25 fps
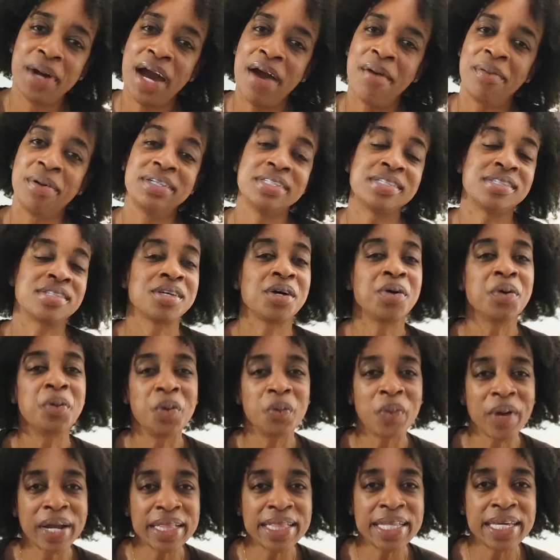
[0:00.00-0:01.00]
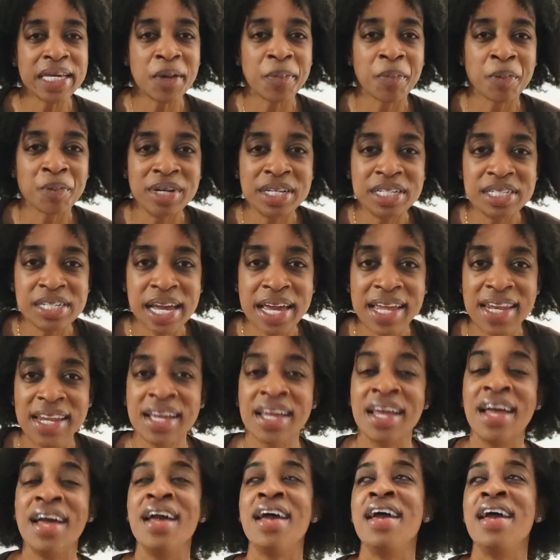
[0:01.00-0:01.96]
I would so greatly appreciate it.